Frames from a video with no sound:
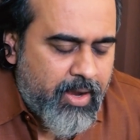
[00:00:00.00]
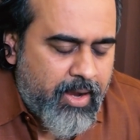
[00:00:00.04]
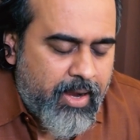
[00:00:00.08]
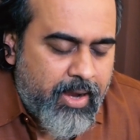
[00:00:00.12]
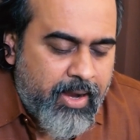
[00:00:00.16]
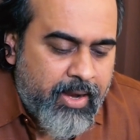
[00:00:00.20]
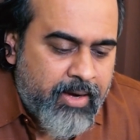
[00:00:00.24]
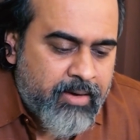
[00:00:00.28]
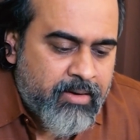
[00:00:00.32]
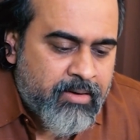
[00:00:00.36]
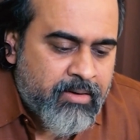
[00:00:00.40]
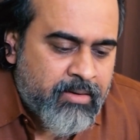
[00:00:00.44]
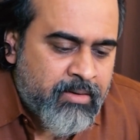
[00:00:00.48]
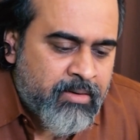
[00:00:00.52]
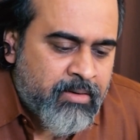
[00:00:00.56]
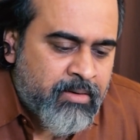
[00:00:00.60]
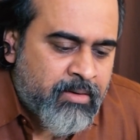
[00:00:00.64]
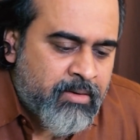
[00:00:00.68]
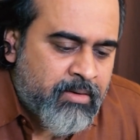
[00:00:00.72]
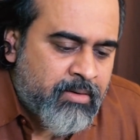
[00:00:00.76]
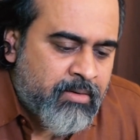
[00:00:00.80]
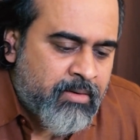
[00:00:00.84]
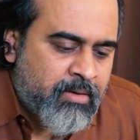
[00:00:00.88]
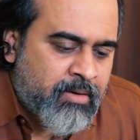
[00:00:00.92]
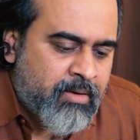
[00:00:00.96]

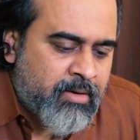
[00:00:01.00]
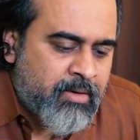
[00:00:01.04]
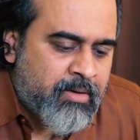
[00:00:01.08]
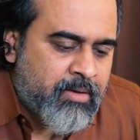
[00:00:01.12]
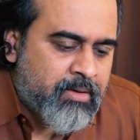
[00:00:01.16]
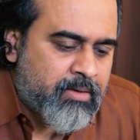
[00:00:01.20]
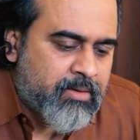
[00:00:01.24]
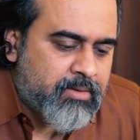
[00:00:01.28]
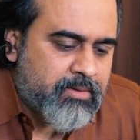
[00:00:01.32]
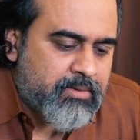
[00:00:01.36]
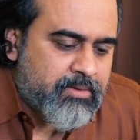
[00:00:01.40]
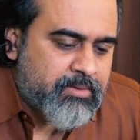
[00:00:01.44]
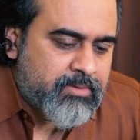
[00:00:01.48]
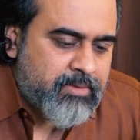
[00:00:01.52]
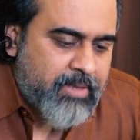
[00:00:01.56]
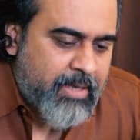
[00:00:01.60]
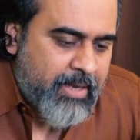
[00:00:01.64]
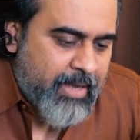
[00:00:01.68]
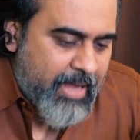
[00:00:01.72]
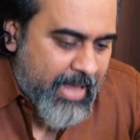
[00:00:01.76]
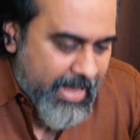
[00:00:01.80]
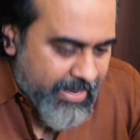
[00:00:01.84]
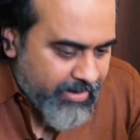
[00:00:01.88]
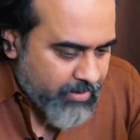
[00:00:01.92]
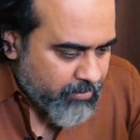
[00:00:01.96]
and
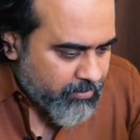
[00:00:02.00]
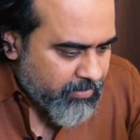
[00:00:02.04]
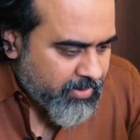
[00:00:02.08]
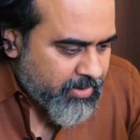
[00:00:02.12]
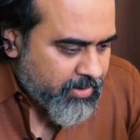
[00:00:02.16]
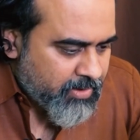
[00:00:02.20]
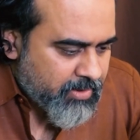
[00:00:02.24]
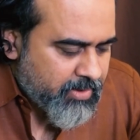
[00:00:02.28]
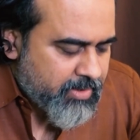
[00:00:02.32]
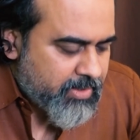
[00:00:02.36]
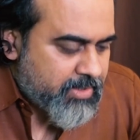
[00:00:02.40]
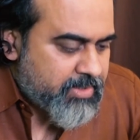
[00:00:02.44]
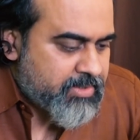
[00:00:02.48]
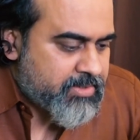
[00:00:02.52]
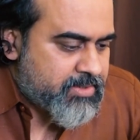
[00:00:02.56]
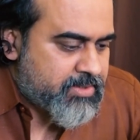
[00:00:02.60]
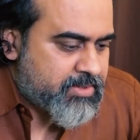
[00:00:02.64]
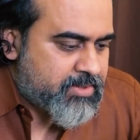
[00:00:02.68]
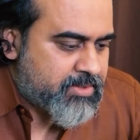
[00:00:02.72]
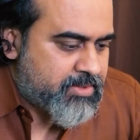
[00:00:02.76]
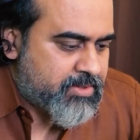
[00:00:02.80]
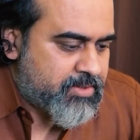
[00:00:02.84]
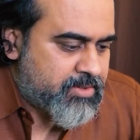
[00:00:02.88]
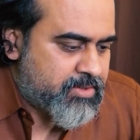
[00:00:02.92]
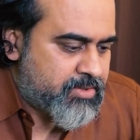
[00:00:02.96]
the animal
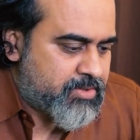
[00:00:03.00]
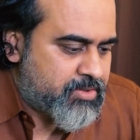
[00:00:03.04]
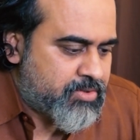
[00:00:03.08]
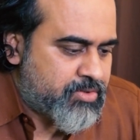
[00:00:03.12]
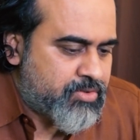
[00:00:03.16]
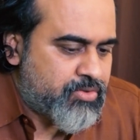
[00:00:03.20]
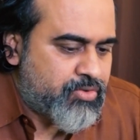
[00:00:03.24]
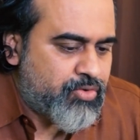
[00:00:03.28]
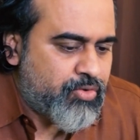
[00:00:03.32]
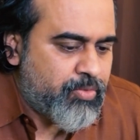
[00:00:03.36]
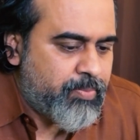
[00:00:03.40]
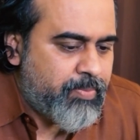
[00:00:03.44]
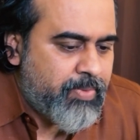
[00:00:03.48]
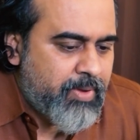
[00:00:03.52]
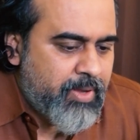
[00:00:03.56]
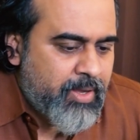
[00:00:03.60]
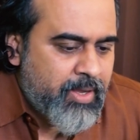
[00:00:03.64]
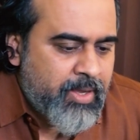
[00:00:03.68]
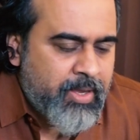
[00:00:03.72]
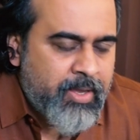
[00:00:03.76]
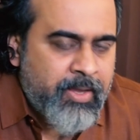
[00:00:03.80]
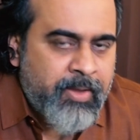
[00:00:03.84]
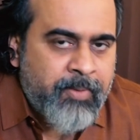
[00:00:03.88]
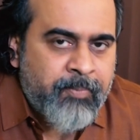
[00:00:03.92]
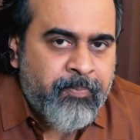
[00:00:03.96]
is to
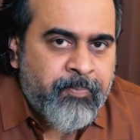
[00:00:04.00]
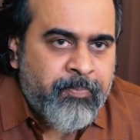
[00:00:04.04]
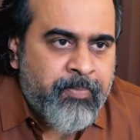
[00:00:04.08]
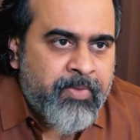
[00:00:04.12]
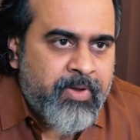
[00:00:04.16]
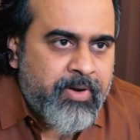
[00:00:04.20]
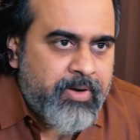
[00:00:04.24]
be